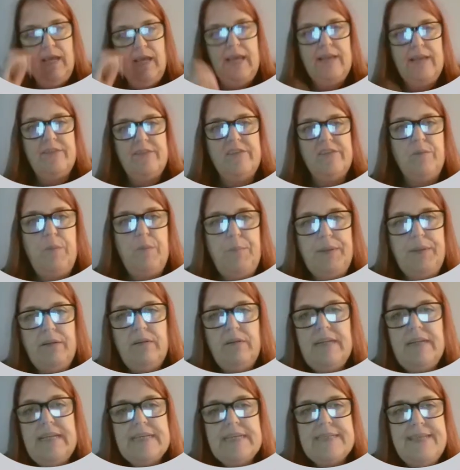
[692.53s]
And some
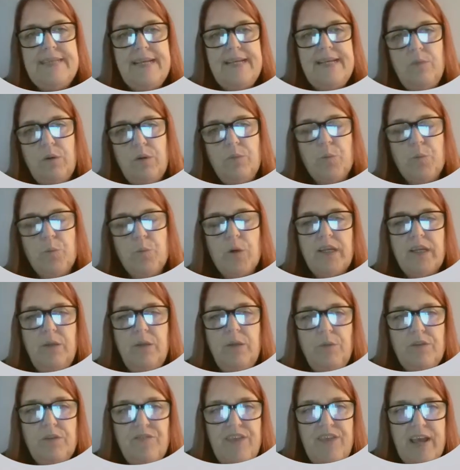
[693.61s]
abilities needed when working
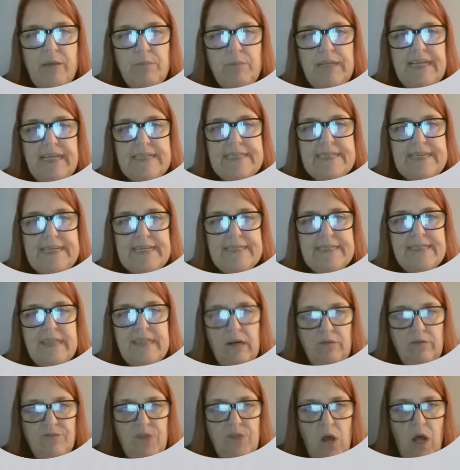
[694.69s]
with families is
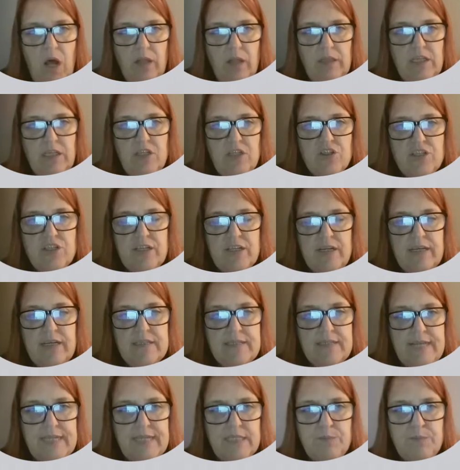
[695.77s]
self-knowledge,
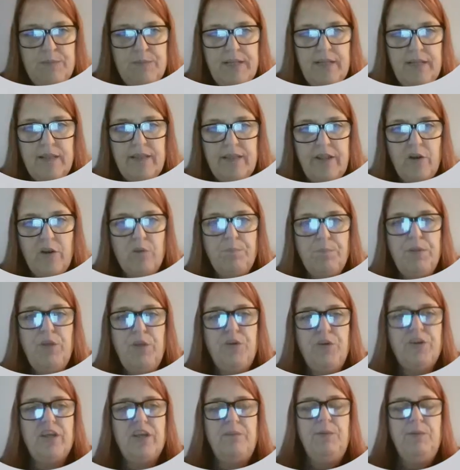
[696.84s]
assessment,
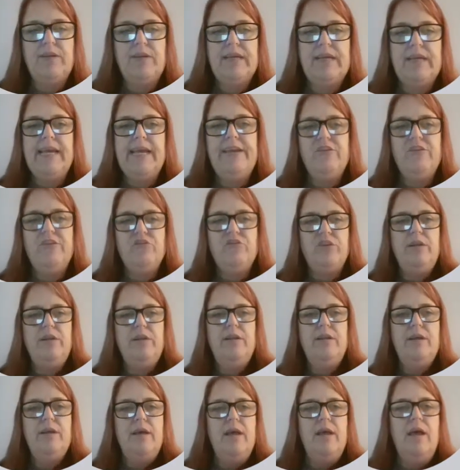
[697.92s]
therapeutic communication,
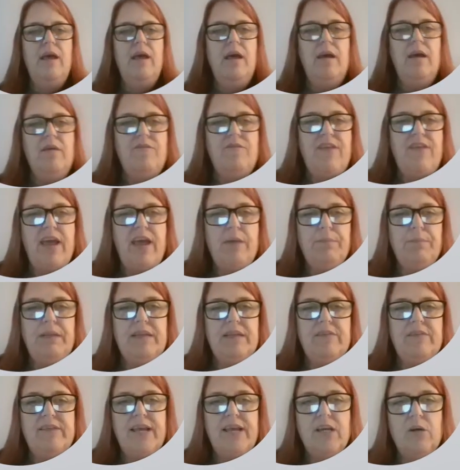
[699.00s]
family
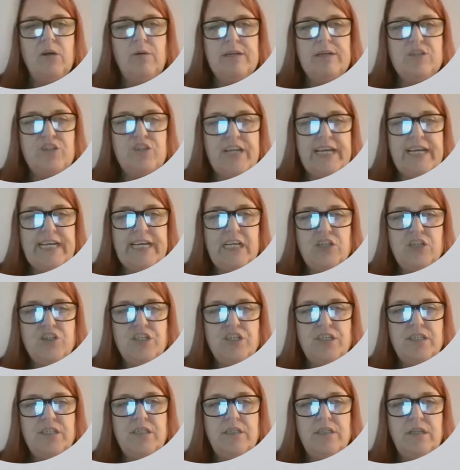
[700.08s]

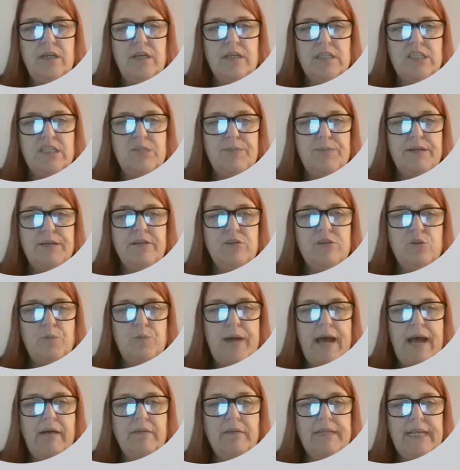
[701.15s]
psychoeducation,
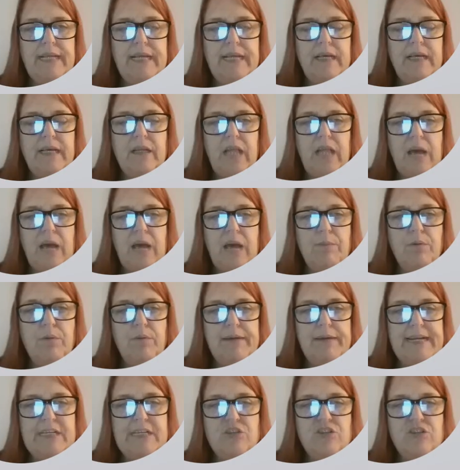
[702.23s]
spirituality,
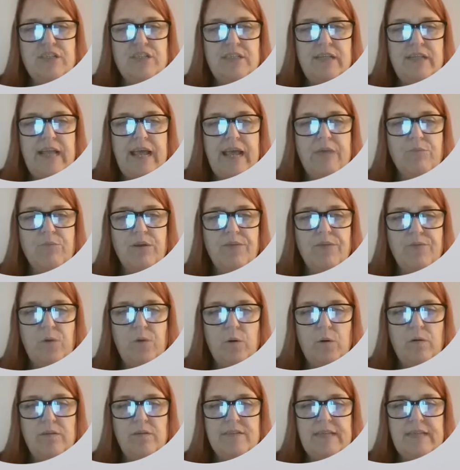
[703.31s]
collaboration, and
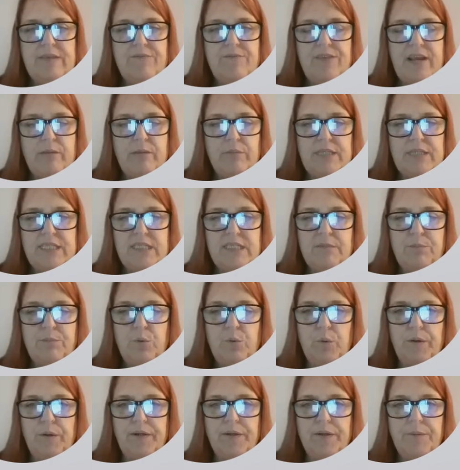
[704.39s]
referrals and family
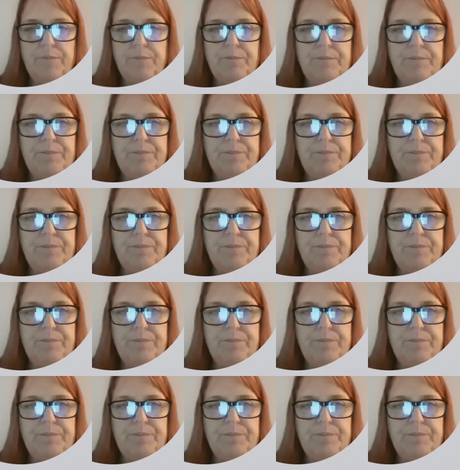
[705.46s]
support.